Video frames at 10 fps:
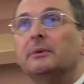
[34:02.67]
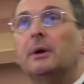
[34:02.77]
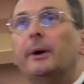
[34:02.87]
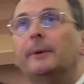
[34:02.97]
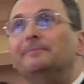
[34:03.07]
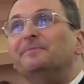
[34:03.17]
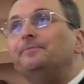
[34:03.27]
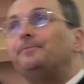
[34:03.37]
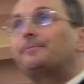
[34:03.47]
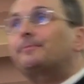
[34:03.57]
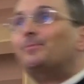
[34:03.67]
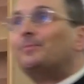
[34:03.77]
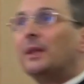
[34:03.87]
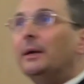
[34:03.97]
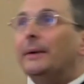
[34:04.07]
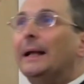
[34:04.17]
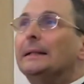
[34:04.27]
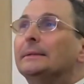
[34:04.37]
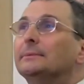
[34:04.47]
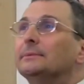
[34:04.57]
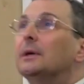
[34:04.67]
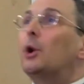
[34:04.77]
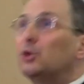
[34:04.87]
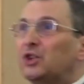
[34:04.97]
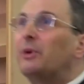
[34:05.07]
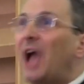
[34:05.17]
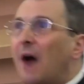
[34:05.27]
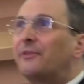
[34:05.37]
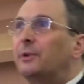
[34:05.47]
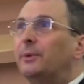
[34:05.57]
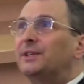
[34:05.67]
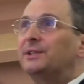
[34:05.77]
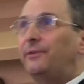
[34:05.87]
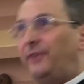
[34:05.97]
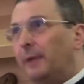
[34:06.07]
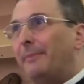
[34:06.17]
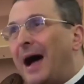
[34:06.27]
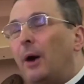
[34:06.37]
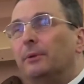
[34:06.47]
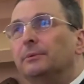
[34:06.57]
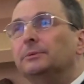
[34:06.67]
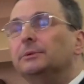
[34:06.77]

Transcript: Oh, well, rosary afterwards, the film now.